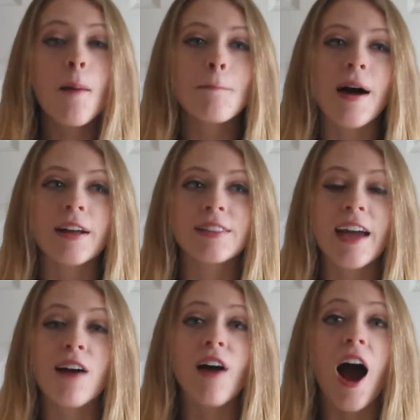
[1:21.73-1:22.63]
but they
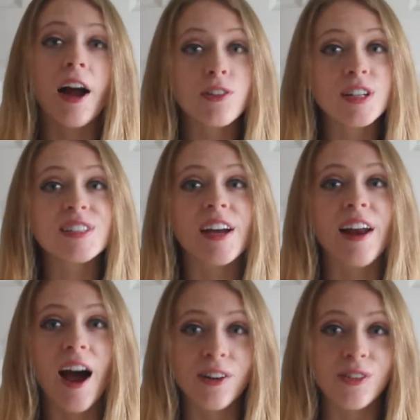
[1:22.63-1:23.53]
have hundreds and
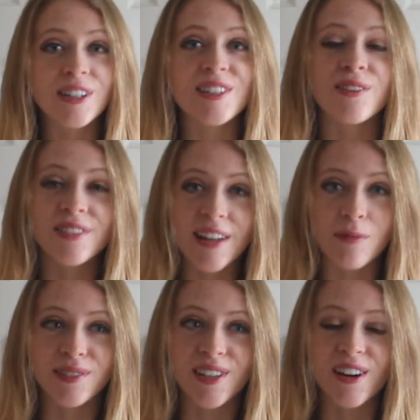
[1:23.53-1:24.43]
hundreds of
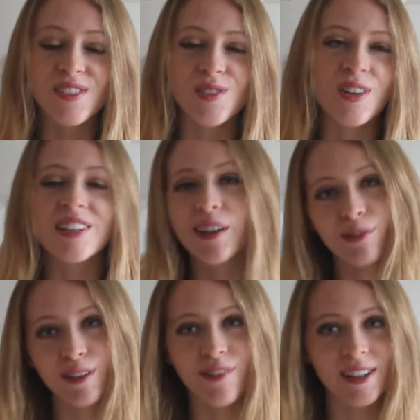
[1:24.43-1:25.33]
stamps there, so you can
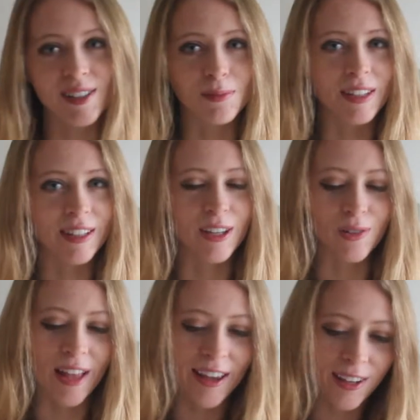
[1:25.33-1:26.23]
definitely find something that you
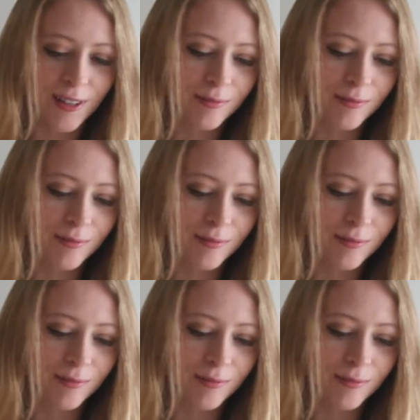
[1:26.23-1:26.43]
like.